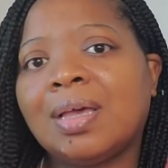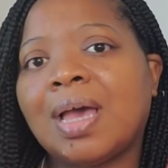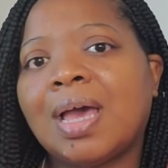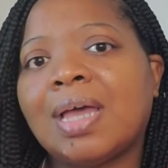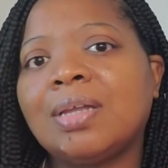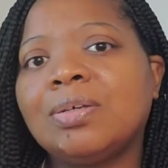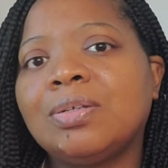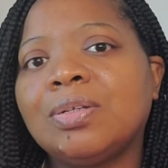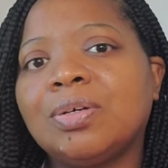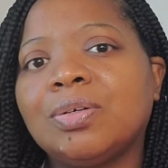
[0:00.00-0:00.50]

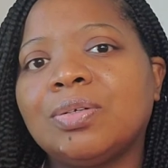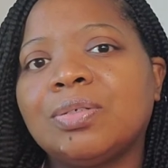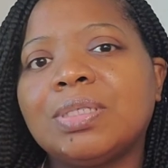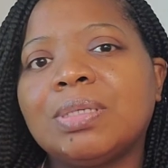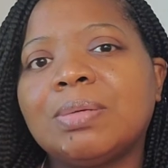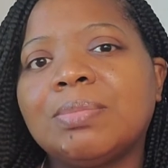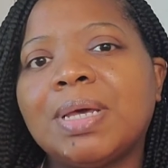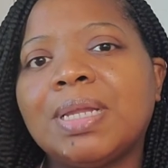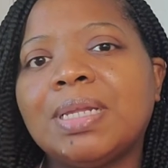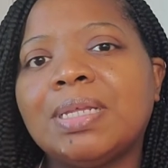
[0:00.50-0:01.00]
I don't know,
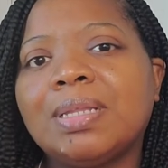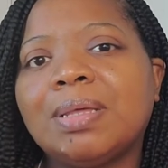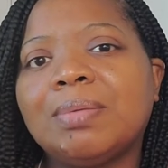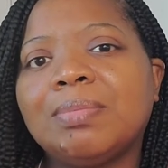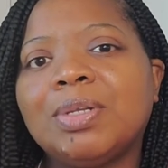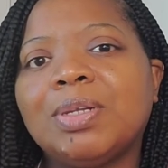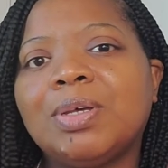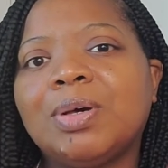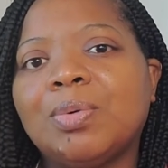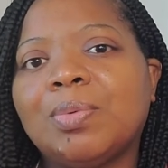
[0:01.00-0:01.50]
somebody let
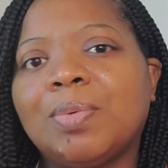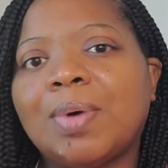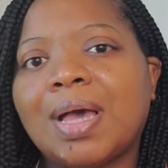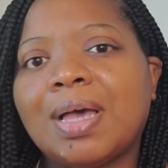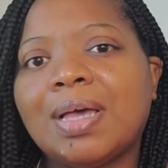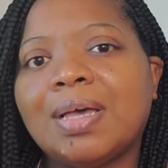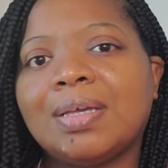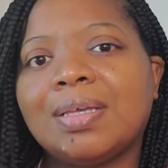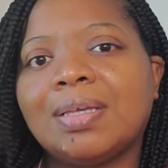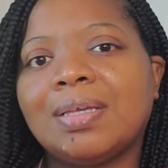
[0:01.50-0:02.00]
me know
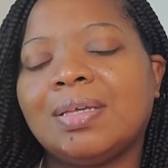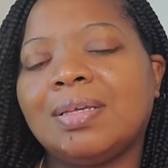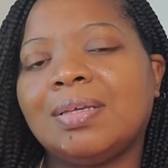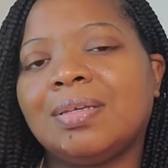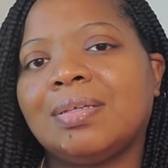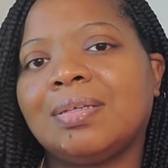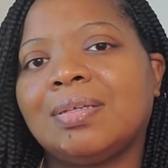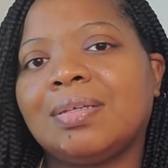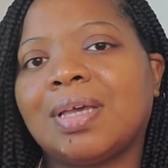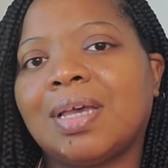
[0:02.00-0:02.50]
why
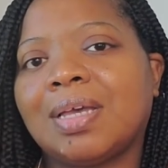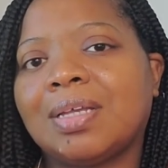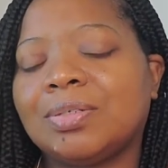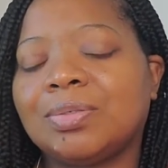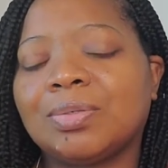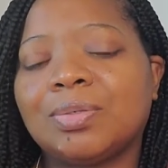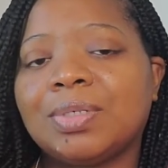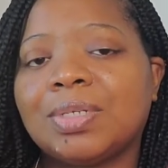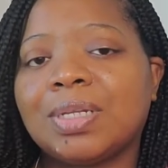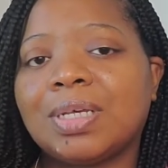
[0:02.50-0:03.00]

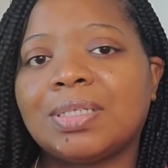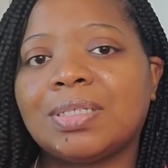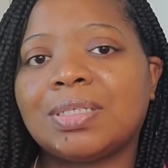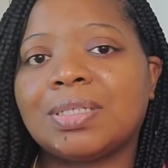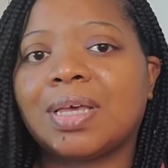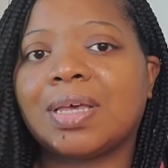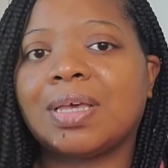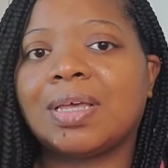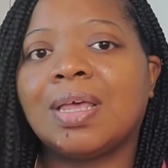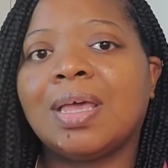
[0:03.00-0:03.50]
castor oil does
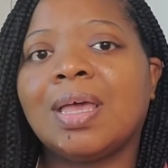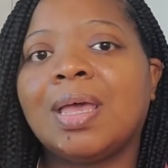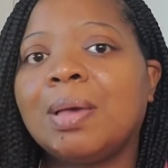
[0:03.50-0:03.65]
that.